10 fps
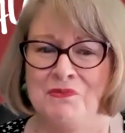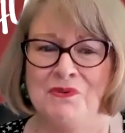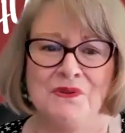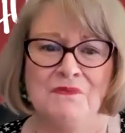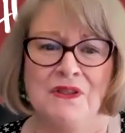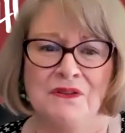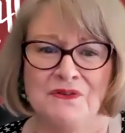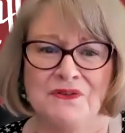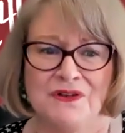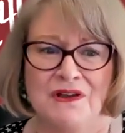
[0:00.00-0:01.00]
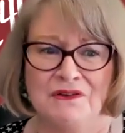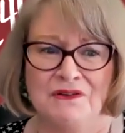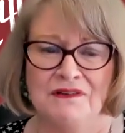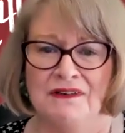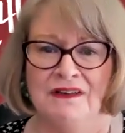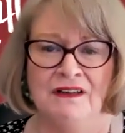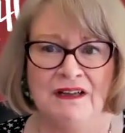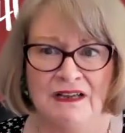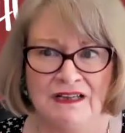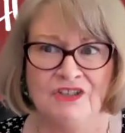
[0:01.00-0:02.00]
with a motherless daughter,
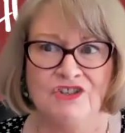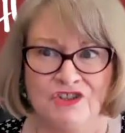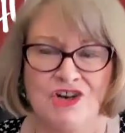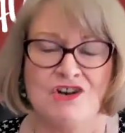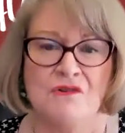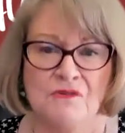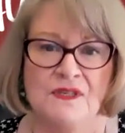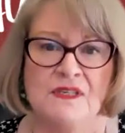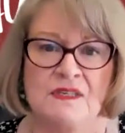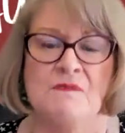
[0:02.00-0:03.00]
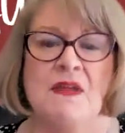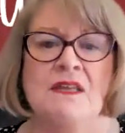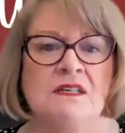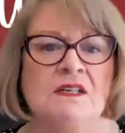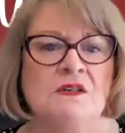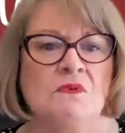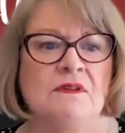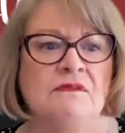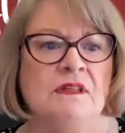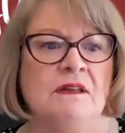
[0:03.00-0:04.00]
share this message
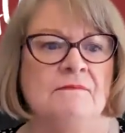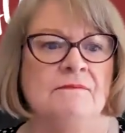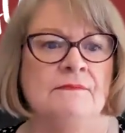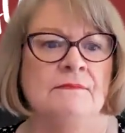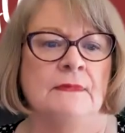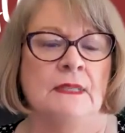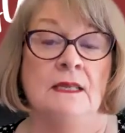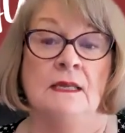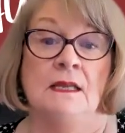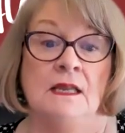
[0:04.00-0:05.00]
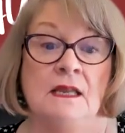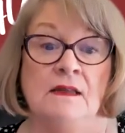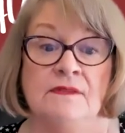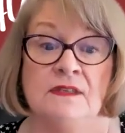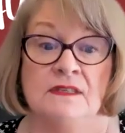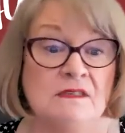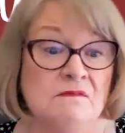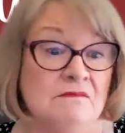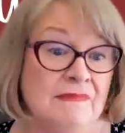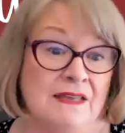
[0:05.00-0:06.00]
with them. If this
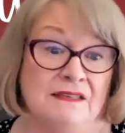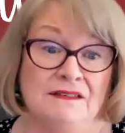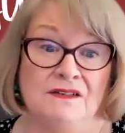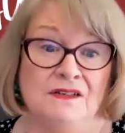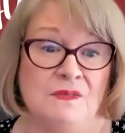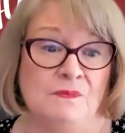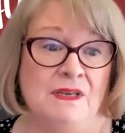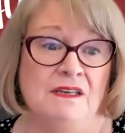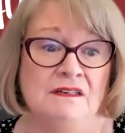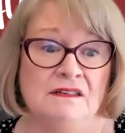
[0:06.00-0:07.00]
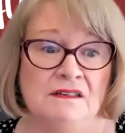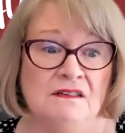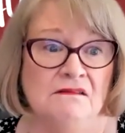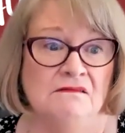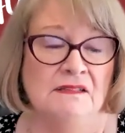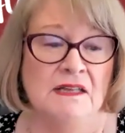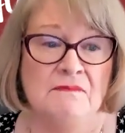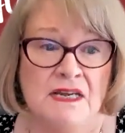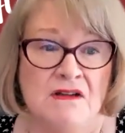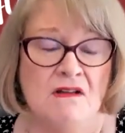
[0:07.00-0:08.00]
message is speaking to you, let
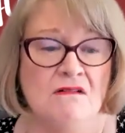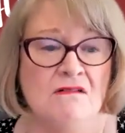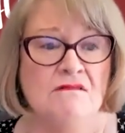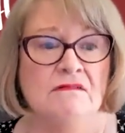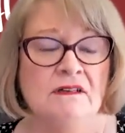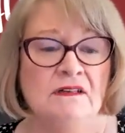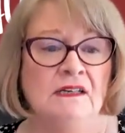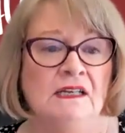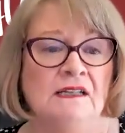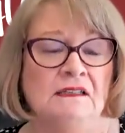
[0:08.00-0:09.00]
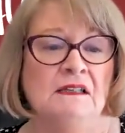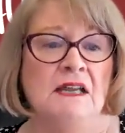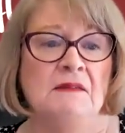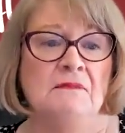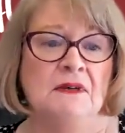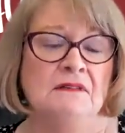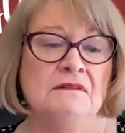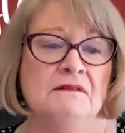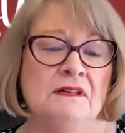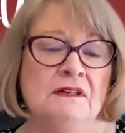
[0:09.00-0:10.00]
me know. Hit the like
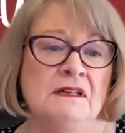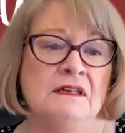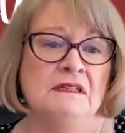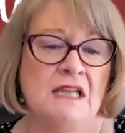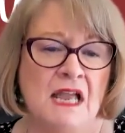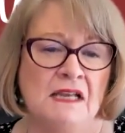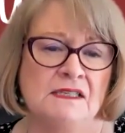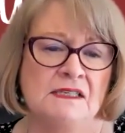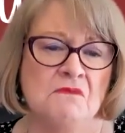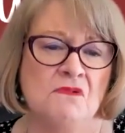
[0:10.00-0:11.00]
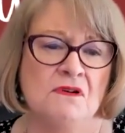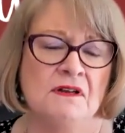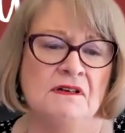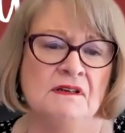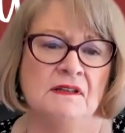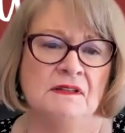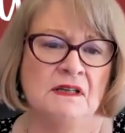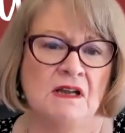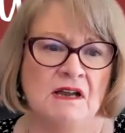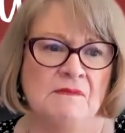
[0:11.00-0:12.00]
button. Tag someone in the
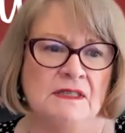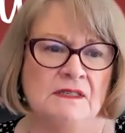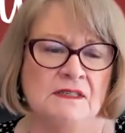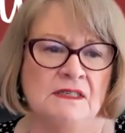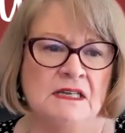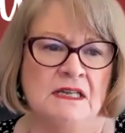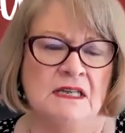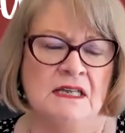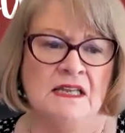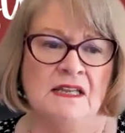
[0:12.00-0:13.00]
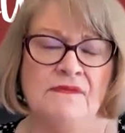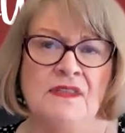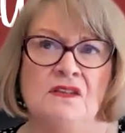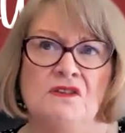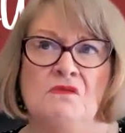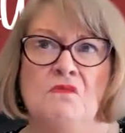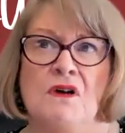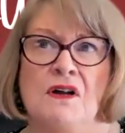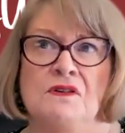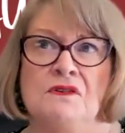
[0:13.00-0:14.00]
comments if they should
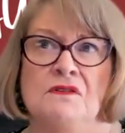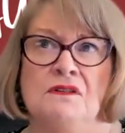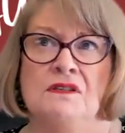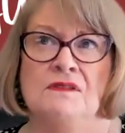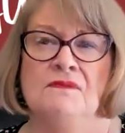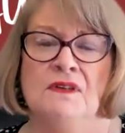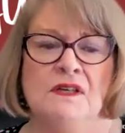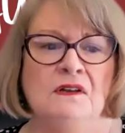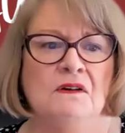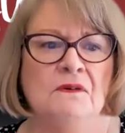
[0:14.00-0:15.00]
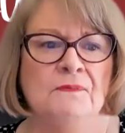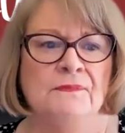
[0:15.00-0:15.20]
watch this video.